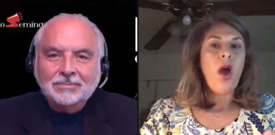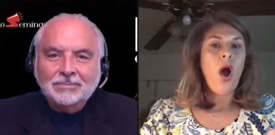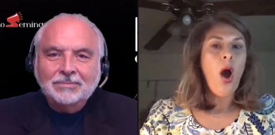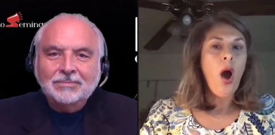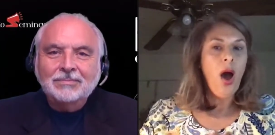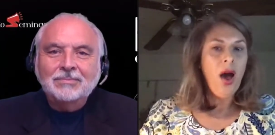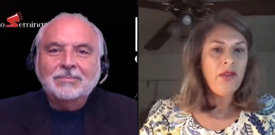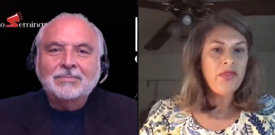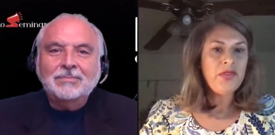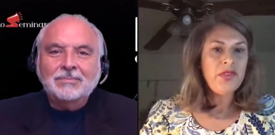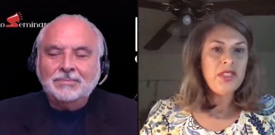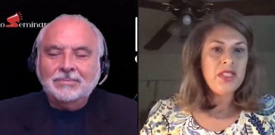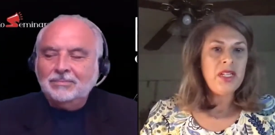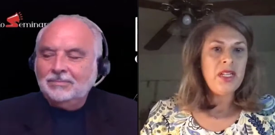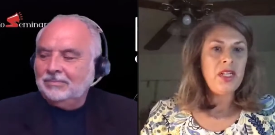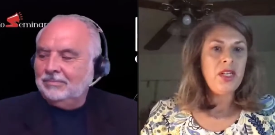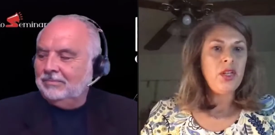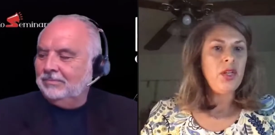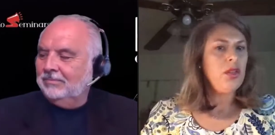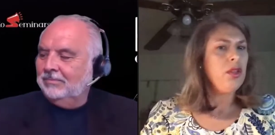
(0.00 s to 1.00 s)

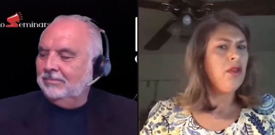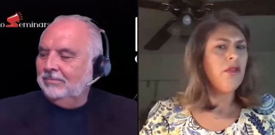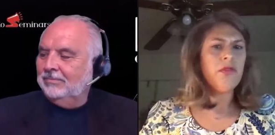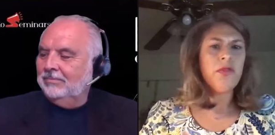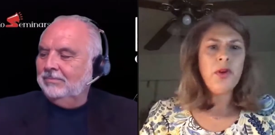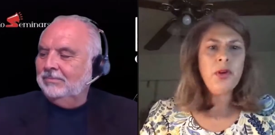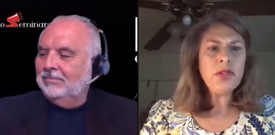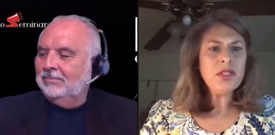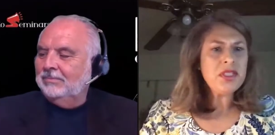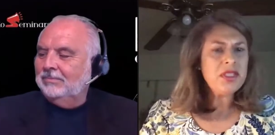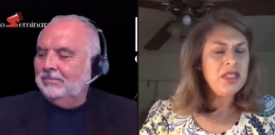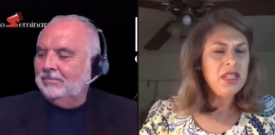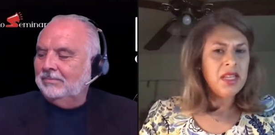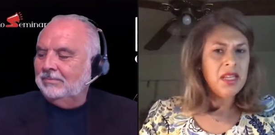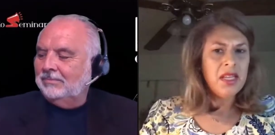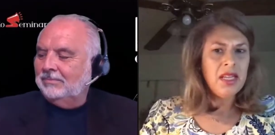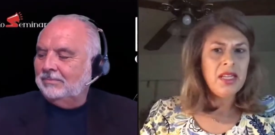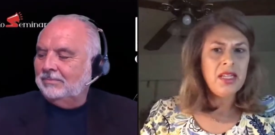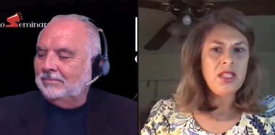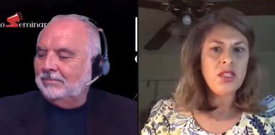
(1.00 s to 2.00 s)
Speaker 1: often the first
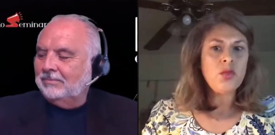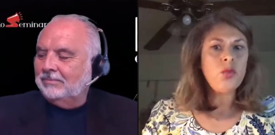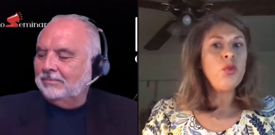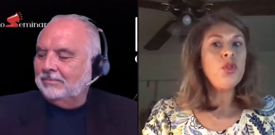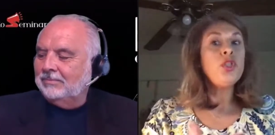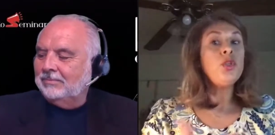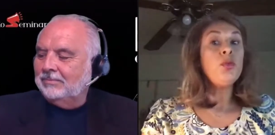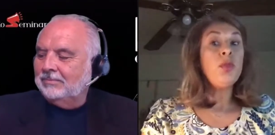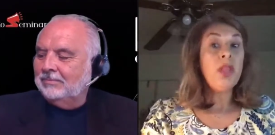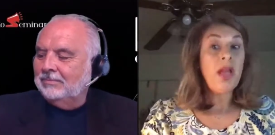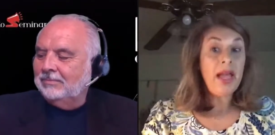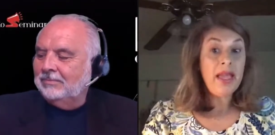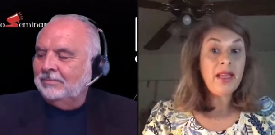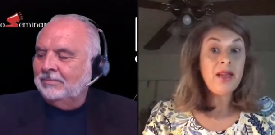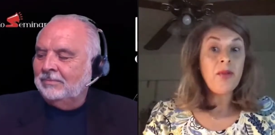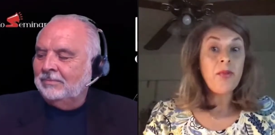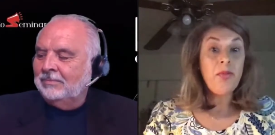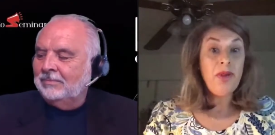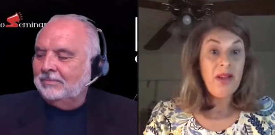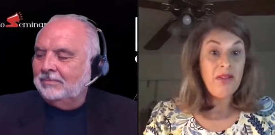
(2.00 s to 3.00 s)
thing is, Would you like
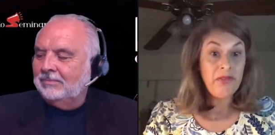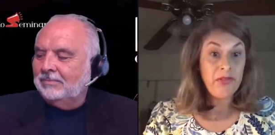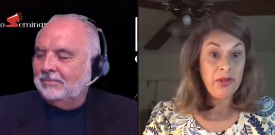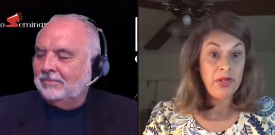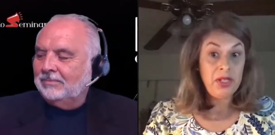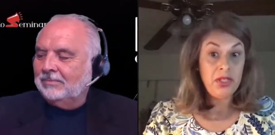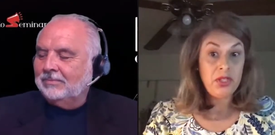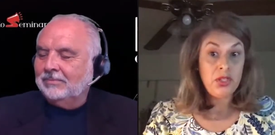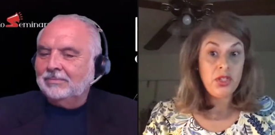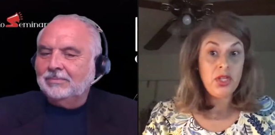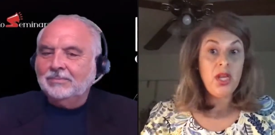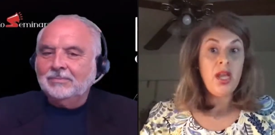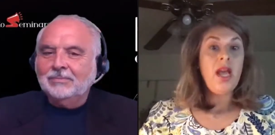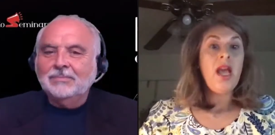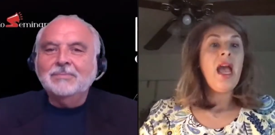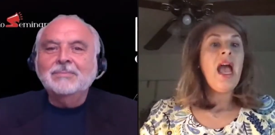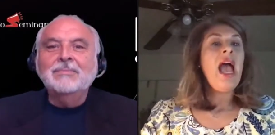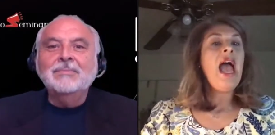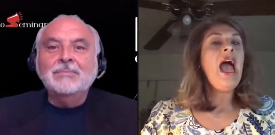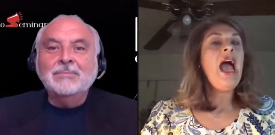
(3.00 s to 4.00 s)
a beverage?
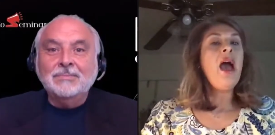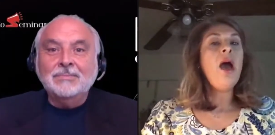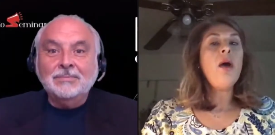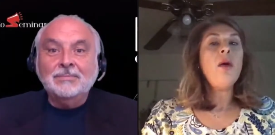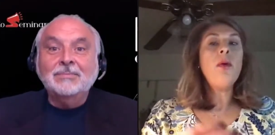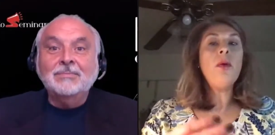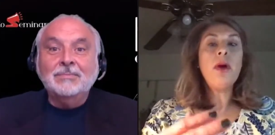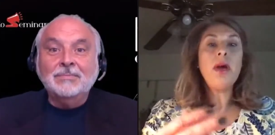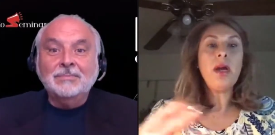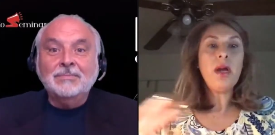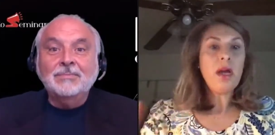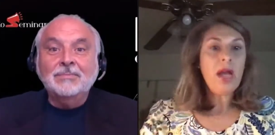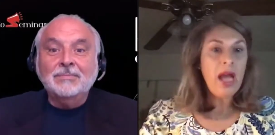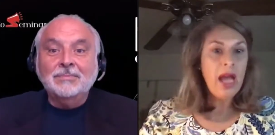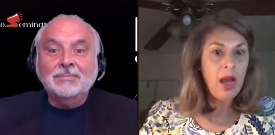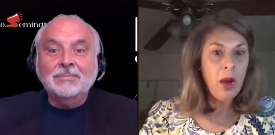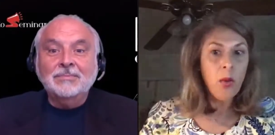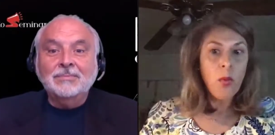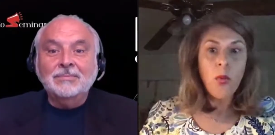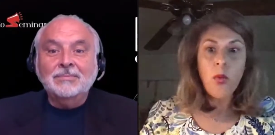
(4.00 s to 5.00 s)
how
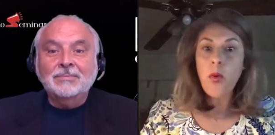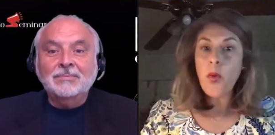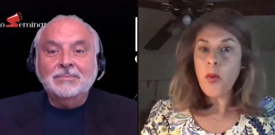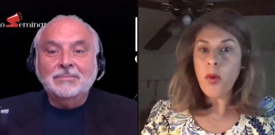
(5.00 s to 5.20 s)
oh,